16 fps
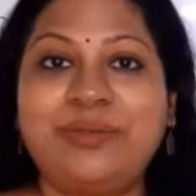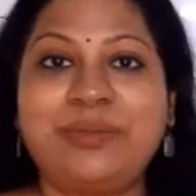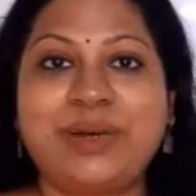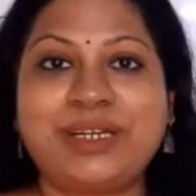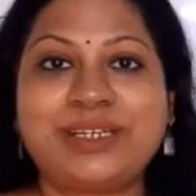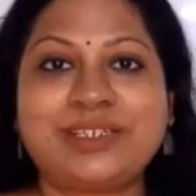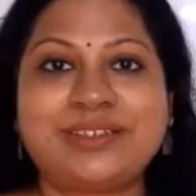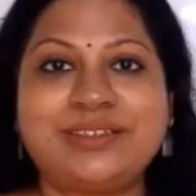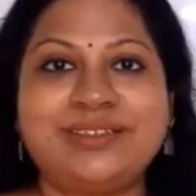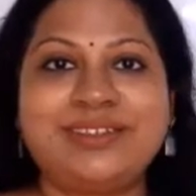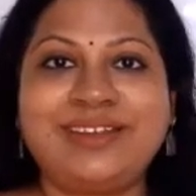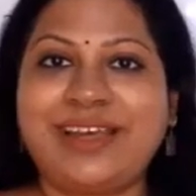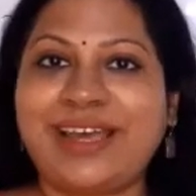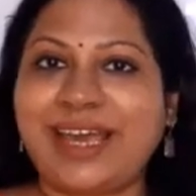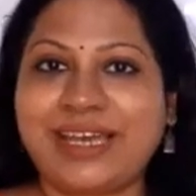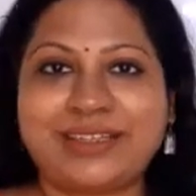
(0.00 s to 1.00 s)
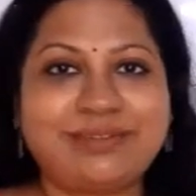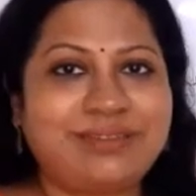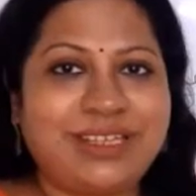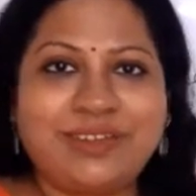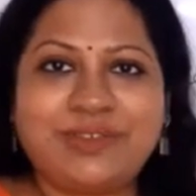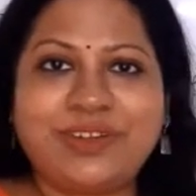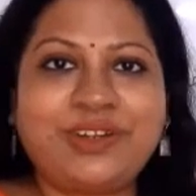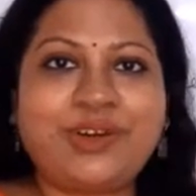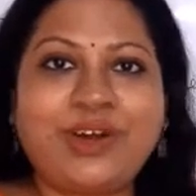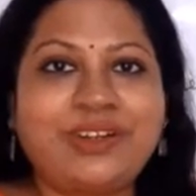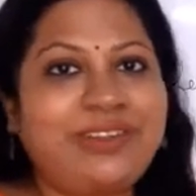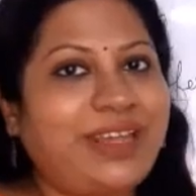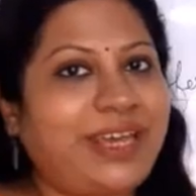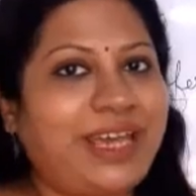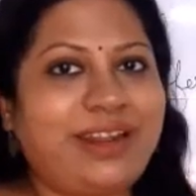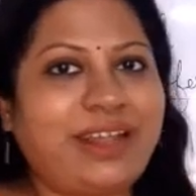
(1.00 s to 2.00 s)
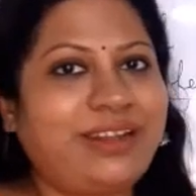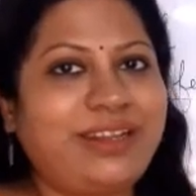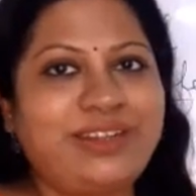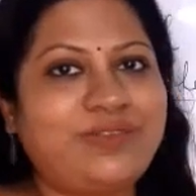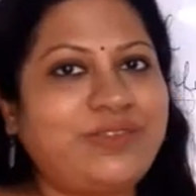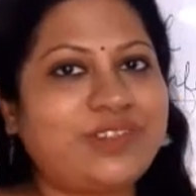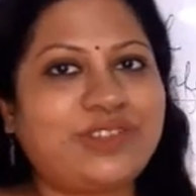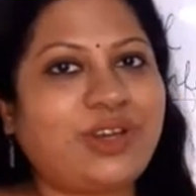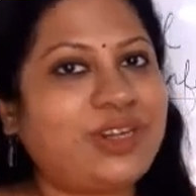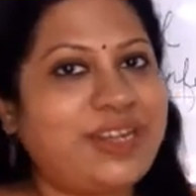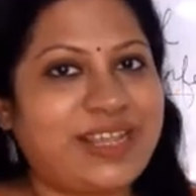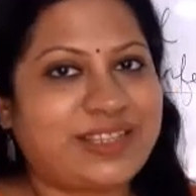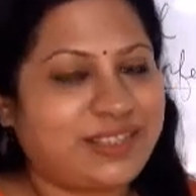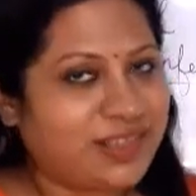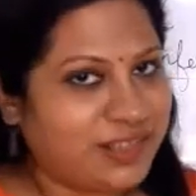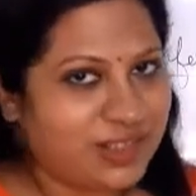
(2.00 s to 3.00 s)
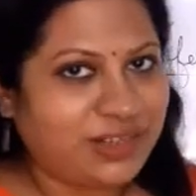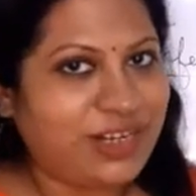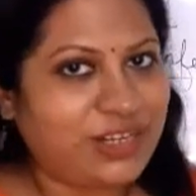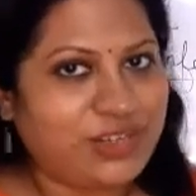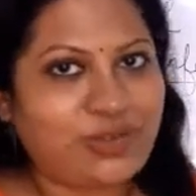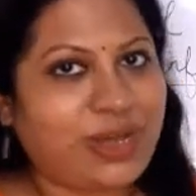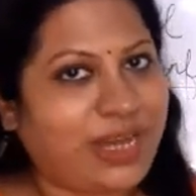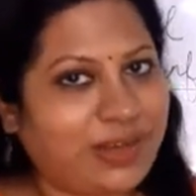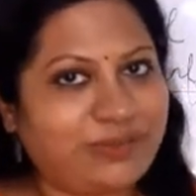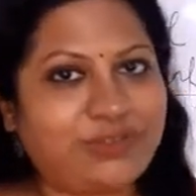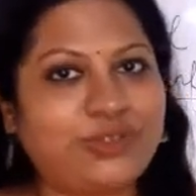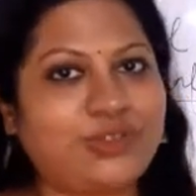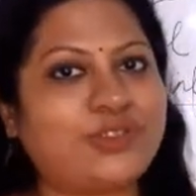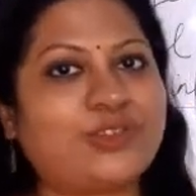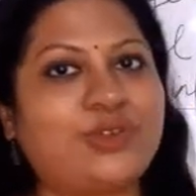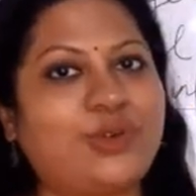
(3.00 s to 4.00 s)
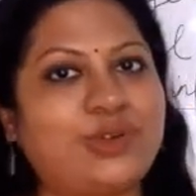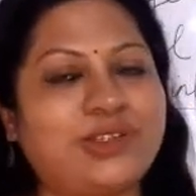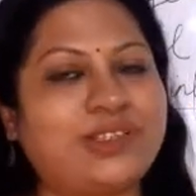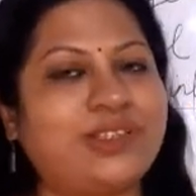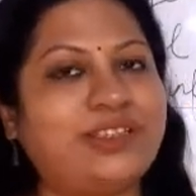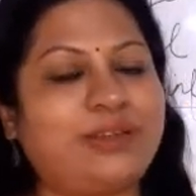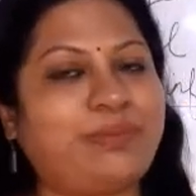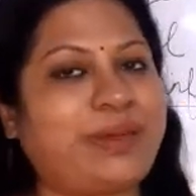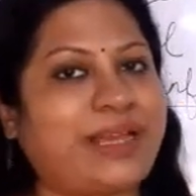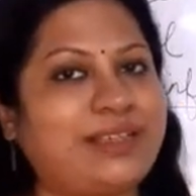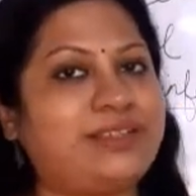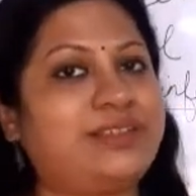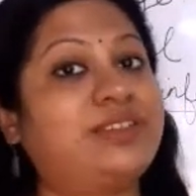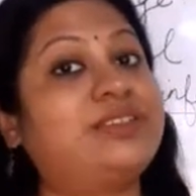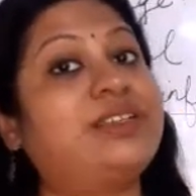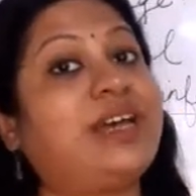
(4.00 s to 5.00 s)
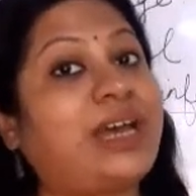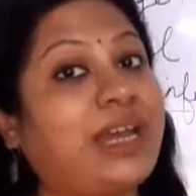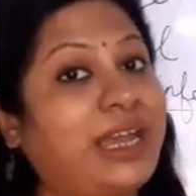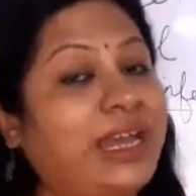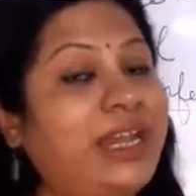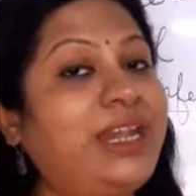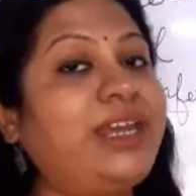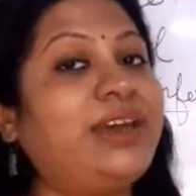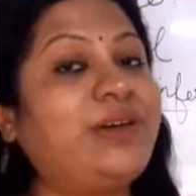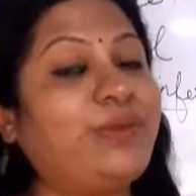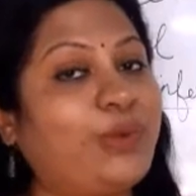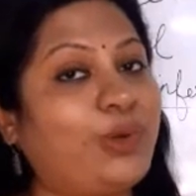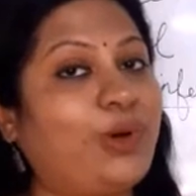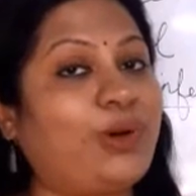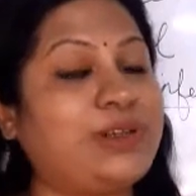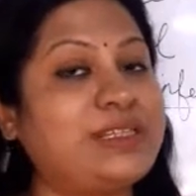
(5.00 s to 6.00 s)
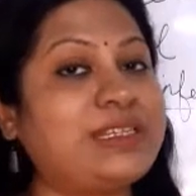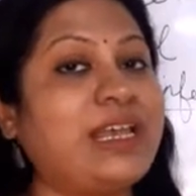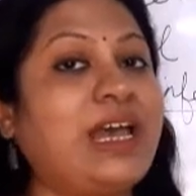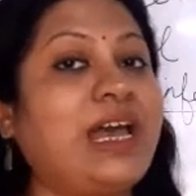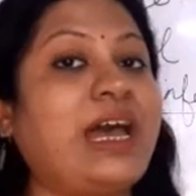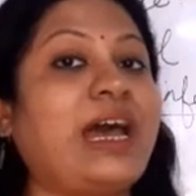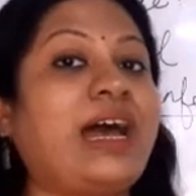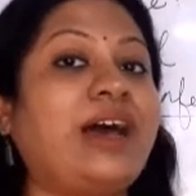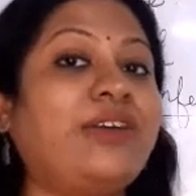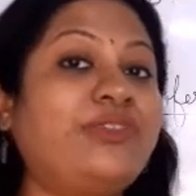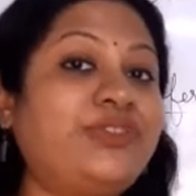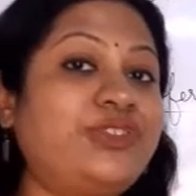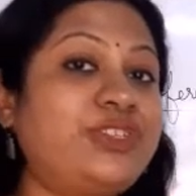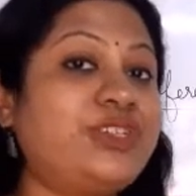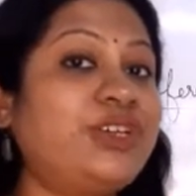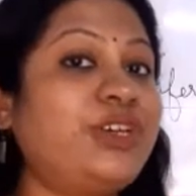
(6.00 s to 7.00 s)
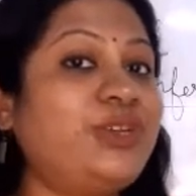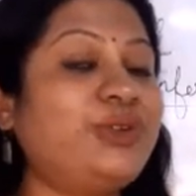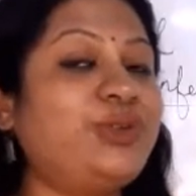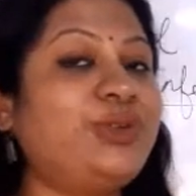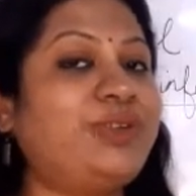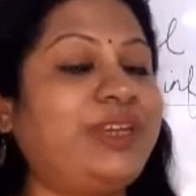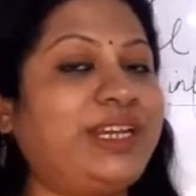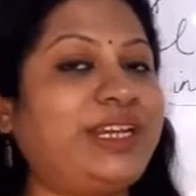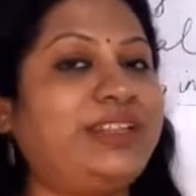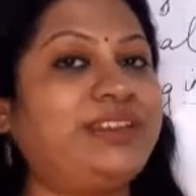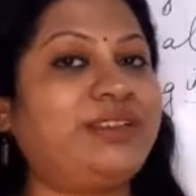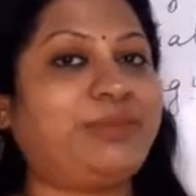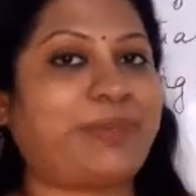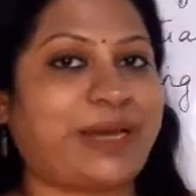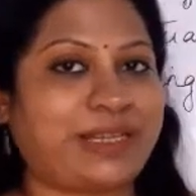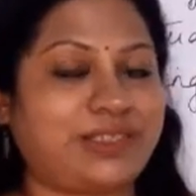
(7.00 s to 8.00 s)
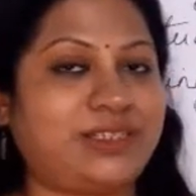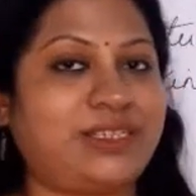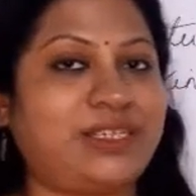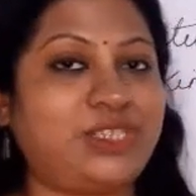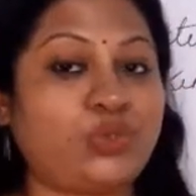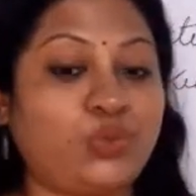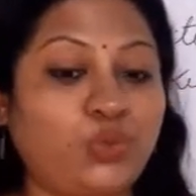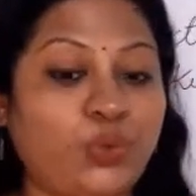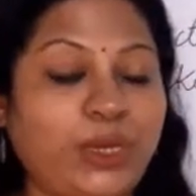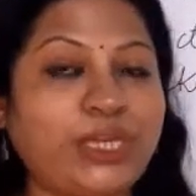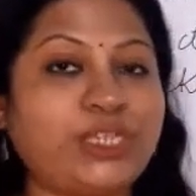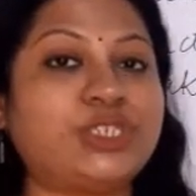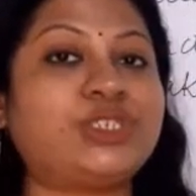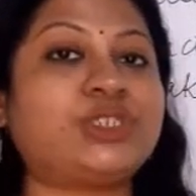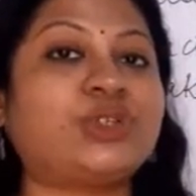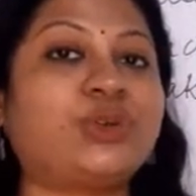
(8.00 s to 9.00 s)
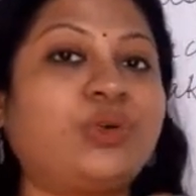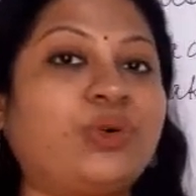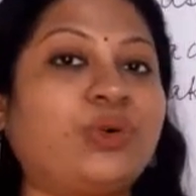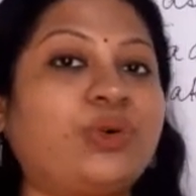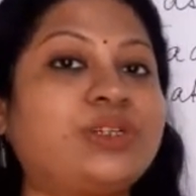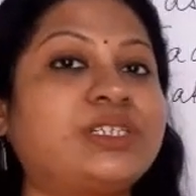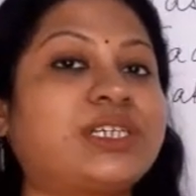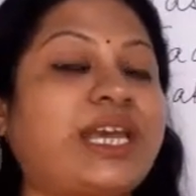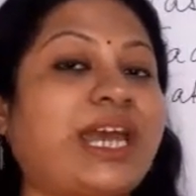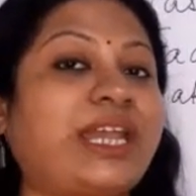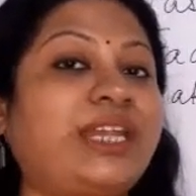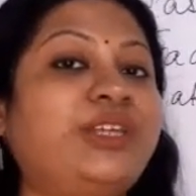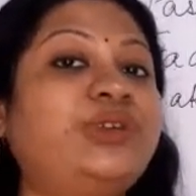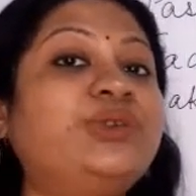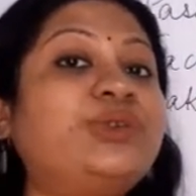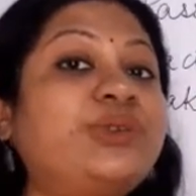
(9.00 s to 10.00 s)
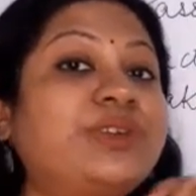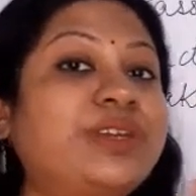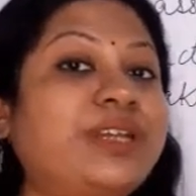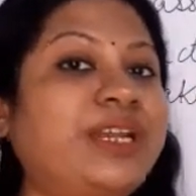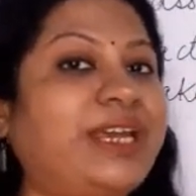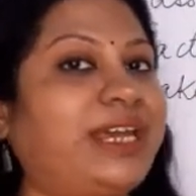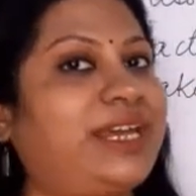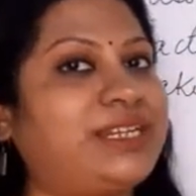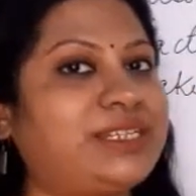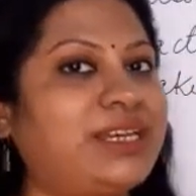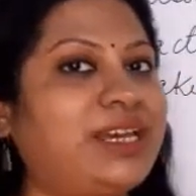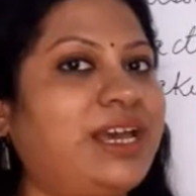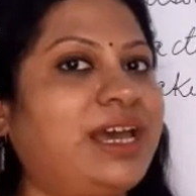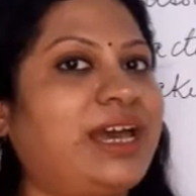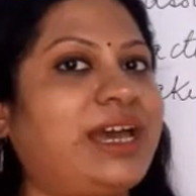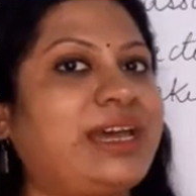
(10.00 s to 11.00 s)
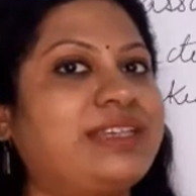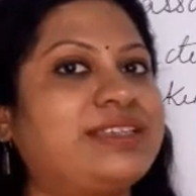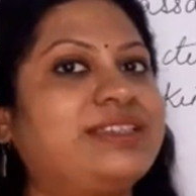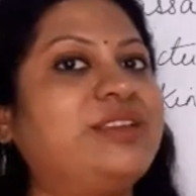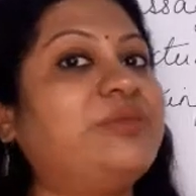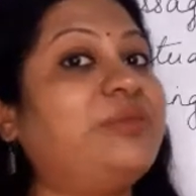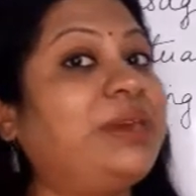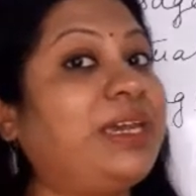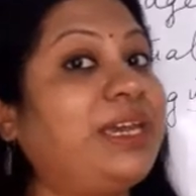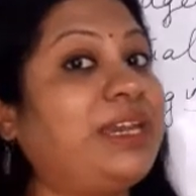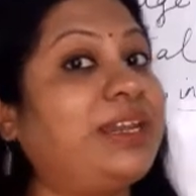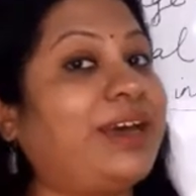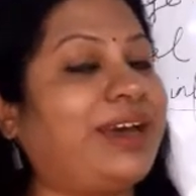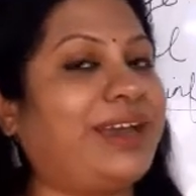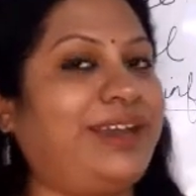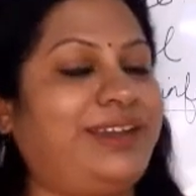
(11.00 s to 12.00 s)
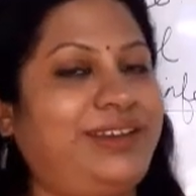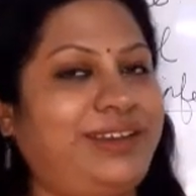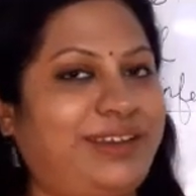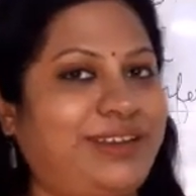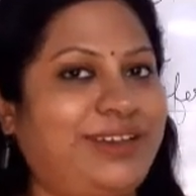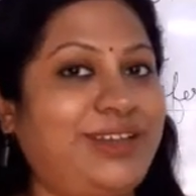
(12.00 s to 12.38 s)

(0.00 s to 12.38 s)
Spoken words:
But they were not there and it was not necessary to have those quotes in the passage. The idea was after you read the passage, which quote can you relate as the main idea?